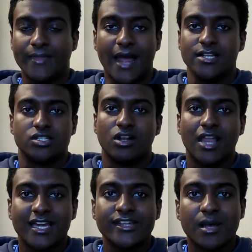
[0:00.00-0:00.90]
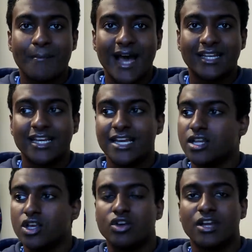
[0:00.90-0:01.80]
And it's not like he's a bad
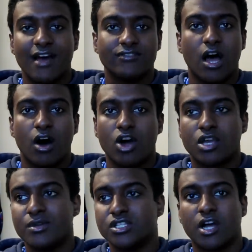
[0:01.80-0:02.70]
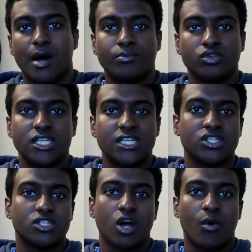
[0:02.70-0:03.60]
leader. You can have that argument a couple
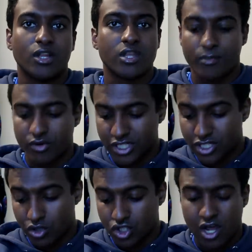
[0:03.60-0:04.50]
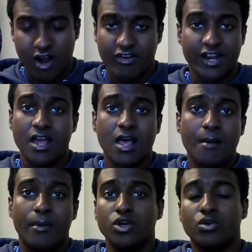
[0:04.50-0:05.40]
seasons ago under Maurizio Sarri,
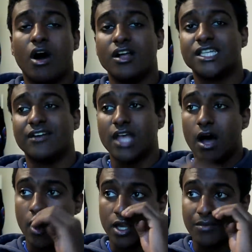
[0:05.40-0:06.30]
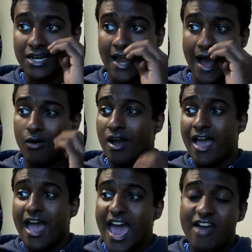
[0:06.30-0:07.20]
but you can't have that argument now.
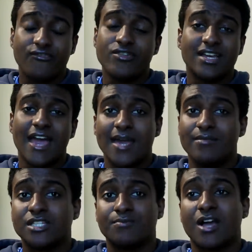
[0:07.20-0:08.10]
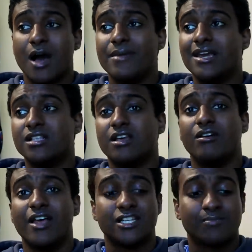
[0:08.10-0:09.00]
Every game is becoming
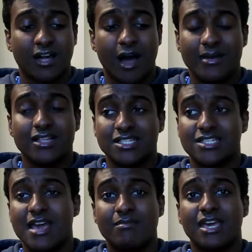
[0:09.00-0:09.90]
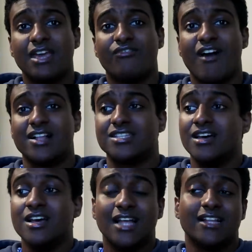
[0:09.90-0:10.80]
the same key
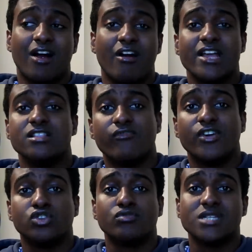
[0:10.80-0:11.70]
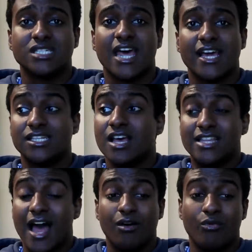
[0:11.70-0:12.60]
factor that there are individual mistakes
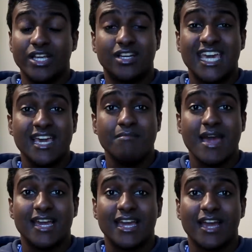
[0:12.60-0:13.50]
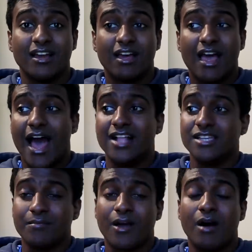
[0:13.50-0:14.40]
that we keep making.
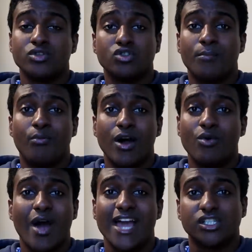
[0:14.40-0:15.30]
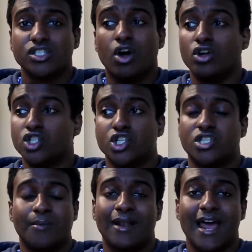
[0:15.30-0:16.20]
And it becomes to a point where it's not
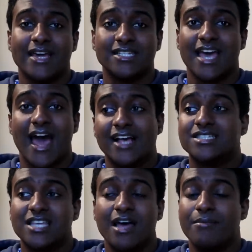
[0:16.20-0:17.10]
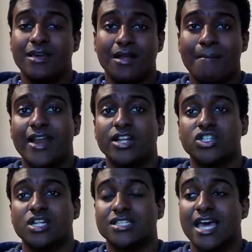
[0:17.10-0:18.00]
just the players. It has to be the
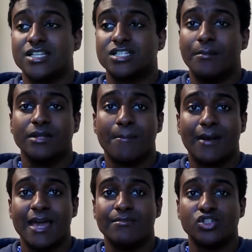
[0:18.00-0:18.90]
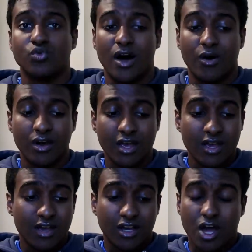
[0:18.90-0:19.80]
manager that takes some of the blame as well.
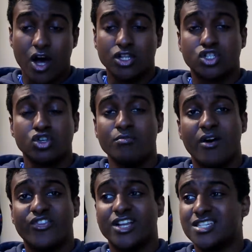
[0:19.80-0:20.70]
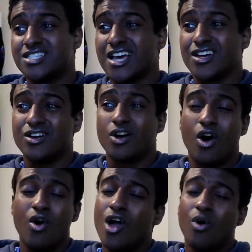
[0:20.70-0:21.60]
Kurt Zouma for that second
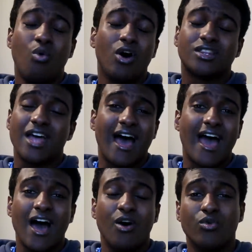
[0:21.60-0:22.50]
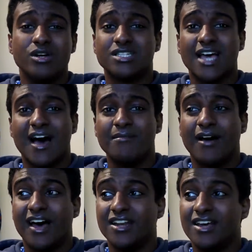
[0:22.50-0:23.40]
goal. What the hell was that,
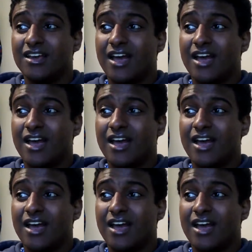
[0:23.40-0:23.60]
man?